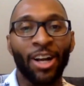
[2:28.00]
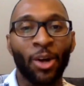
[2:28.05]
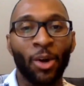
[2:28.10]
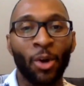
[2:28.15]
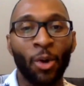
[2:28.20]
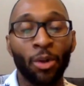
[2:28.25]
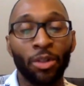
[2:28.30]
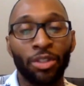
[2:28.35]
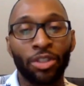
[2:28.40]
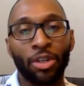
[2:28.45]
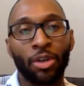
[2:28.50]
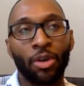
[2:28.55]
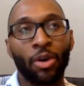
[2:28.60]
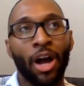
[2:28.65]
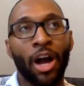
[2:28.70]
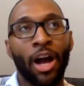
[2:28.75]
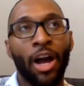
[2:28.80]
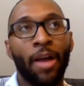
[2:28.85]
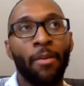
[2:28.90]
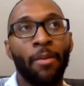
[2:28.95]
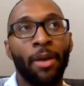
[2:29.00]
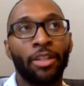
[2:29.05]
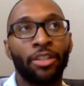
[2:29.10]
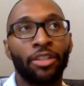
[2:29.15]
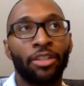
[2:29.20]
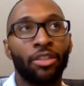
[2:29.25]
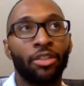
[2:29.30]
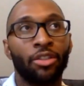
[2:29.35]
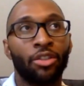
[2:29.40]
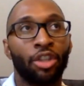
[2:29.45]
Cool. So I'm
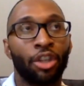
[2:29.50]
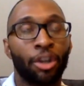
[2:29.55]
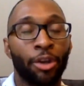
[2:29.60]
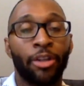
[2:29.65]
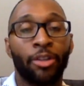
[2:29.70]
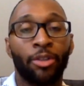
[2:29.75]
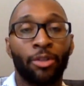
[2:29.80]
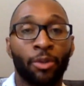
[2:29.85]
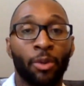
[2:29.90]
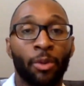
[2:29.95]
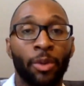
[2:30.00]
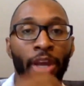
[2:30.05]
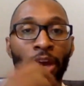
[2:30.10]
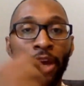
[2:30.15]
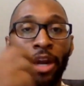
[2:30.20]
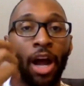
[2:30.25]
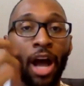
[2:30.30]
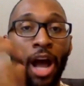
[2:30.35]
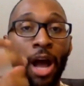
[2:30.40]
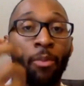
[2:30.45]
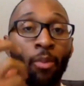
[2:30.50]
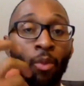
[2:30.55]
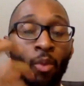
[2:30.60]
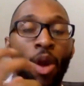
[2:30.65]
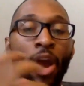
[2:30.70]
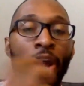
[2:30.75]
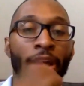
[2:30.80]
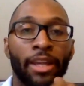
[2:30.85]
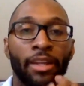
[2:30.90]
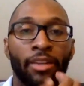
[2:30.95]
curious, before we kind of hop
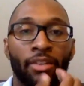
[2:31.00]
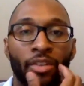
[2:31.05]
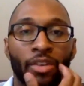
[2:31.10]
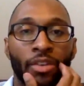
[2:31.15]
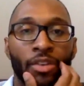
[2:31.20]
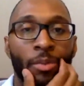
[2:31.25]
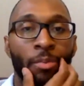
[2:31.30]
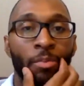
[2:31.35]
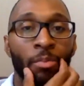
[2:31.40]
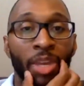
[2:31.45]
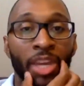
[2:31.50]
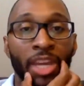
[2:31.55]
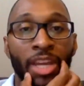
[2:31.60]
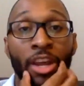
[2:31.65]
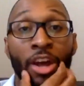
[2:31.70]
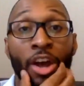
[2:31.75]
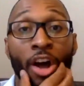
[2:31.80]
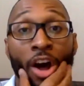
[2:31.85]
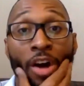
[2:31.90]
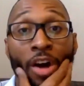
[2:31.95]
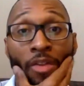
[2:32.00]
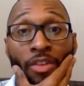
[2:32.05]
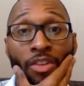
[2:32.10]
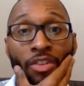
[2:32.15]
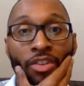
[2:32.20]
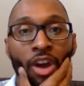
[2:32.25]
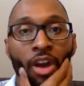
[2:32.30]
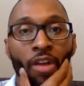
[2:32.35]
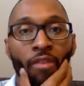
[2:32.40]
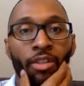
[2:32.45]
right into the meat of this
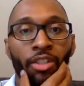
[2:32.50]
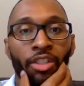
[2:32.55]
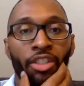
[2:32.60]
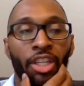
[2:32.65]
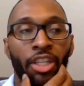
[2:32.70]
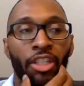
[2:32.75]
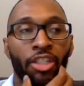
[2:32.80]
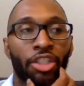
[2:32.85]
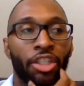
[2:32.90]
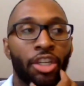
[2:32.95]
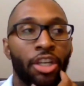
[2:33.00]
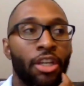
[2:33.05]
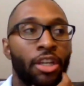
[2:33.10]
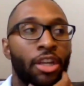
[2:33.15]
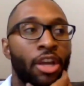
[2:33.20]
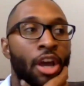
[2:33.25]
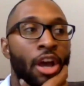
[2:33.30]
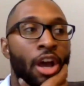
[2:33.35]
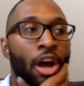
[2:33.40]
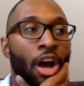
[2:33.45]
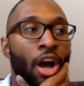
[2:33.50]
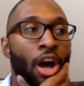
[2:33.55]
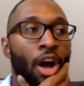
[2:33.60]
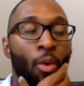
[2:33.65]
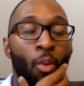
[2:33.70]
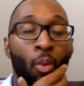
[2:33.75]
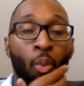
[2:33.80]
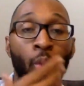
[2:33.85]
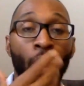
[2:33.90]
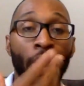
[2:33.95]
conversation,
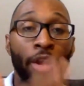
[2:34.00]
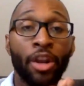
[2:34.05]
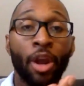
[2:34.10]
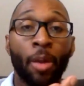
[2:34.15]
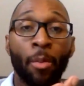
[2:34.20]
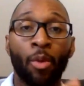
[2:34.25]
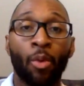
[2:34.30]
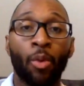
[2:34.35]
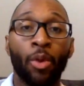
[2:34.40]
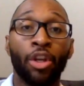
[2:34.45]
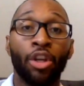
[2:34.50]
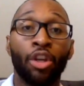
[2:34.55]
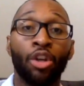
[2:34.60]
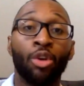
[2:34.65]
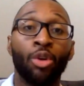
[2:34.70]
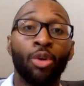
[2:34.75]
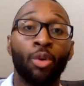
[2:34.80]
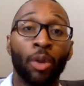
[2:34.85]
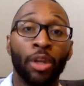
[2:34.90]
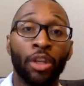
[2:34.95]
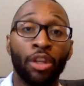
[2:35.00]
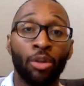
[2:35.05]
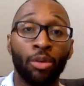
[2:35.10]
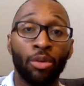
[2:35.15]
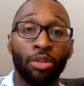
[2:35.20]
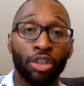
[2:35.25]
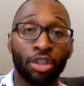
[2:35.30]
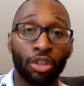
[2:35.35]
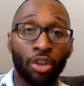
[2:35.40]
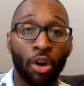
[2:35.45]
what number were you when you
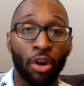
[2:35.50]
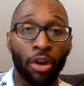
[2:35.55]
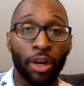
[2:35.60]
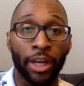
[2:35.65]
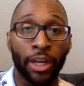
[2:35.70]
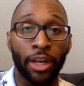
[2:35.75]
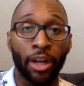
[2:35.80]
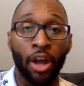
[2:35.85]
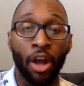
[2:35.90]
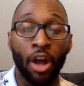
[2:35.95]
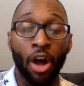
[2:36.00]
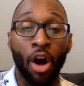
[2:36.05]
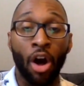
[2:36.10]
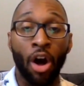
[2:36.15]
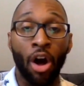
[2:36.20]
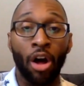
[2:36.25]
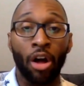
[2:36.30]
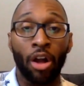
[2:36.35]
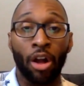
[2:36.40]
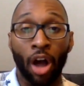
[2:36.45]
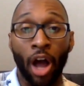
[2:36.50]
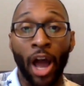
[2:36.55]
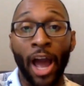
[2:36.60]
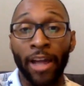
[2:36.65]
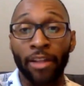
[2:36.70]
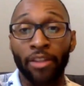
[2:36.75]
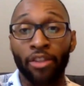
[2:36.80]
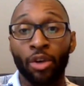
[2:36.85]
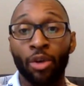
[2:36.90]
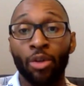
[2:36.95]
started
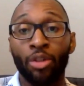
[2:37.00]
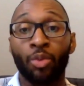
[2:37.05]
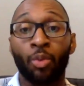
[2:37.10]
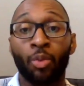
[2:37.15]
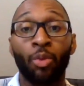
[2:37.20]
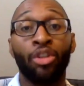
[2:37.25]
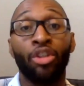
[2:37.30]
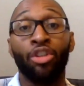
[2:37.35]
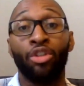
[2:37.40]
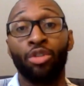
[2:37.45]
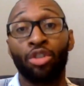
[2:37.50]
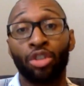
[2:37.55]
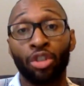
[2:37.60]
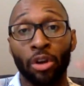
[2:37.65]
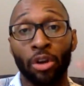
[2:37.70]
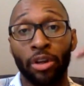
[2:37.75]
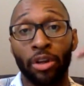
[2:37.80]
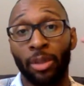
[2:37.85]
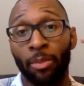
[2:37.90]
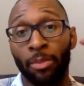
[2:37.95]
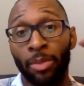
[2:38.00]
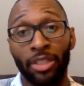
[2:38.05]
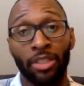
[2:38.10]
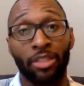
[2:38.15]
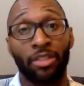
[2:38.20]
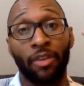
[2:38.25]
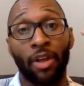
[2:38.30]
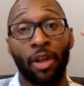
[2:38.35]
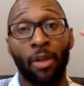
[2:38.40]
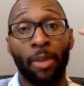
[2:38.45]
at Toast? Did you start as a business
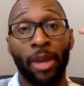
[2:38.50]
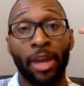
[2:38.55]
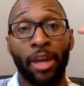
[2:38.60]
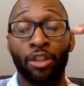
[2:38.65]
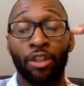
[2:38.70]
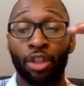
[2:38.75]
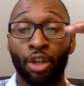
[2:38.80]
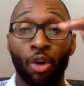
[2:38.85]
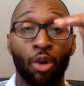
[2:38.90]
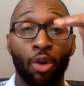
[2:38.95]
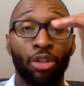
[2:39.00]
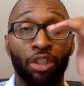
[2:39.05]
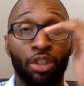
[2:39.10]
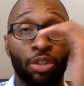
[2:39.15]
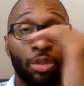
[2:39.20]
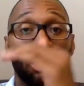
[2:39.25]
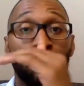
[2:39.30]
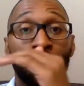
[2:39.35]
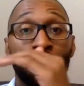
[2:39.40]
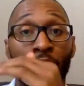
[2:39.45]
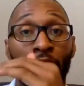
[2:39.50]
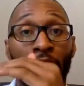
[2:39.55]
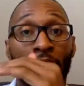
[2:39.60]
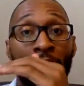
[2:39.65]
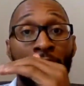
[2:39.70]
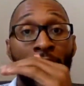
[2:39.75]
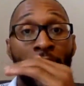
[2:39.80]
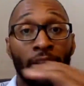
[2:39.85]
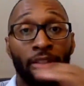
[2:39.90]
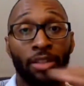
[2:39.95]
development manager, or did you start
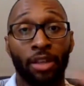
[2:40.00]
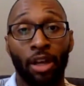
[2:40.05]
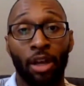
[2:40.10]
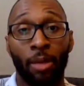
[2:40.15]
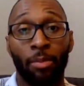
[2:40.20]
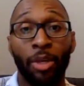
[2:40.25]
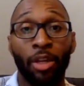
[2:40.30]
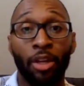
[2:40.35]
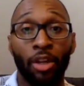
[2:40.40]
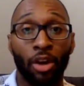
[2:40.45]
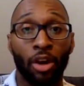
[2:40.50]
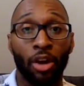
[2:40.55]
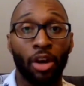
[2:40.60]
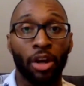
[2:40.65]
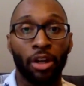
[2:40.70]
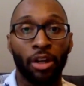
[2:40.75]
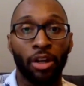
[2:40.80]
as a BDR?